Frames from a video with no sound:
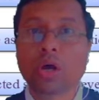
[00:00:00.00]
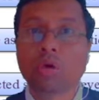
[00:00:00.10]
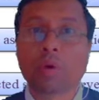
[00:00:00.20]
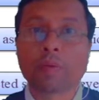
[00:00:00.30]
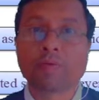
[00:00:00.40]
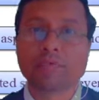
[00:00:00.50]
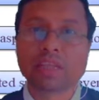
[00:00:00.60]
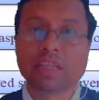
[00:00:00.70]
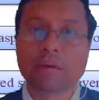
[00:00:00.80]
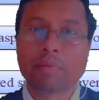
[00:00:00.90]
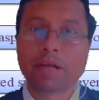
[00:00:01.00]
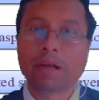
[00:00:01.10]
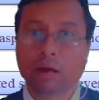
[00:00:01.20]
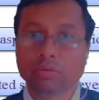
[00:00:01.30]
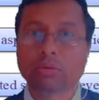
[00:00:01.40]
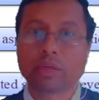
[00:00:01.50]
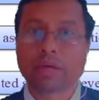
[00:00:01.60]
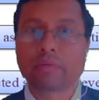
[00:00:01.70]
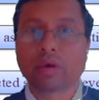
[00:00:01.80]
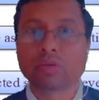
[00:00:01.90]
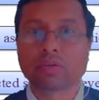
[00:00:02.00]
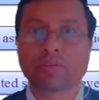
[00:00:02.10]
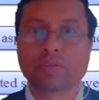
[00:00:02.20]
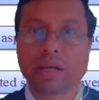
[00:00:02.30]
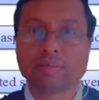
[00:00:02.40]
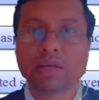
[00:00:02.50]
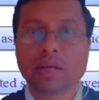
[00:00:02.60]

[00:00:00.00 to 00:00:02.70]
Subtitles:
cope up with them and how you came out of them.